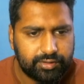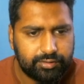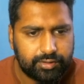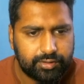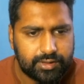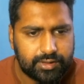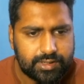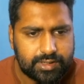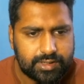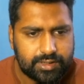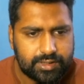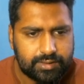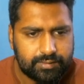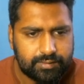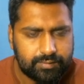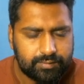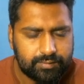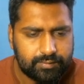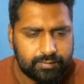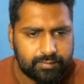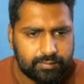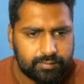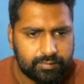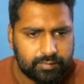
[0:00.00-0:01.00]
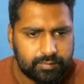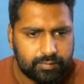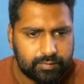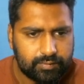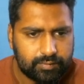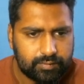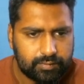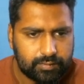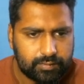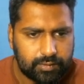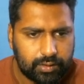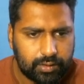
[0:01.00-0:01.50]
first.
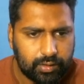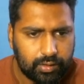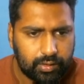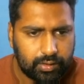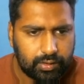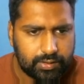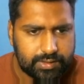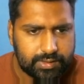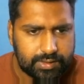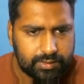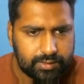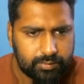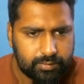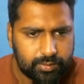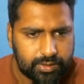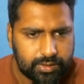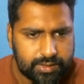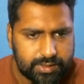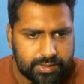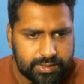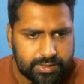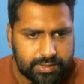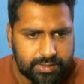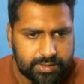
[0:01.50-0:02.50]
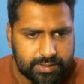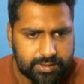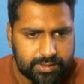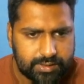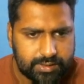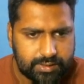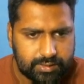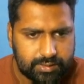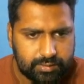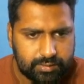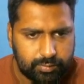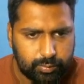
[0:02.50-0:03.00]
Cos inverse
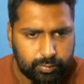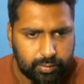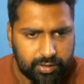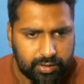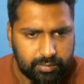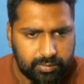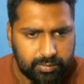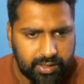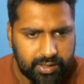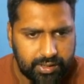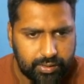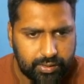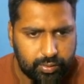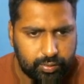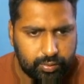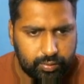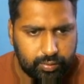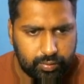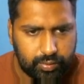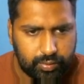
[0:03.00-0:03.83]
1 by 2.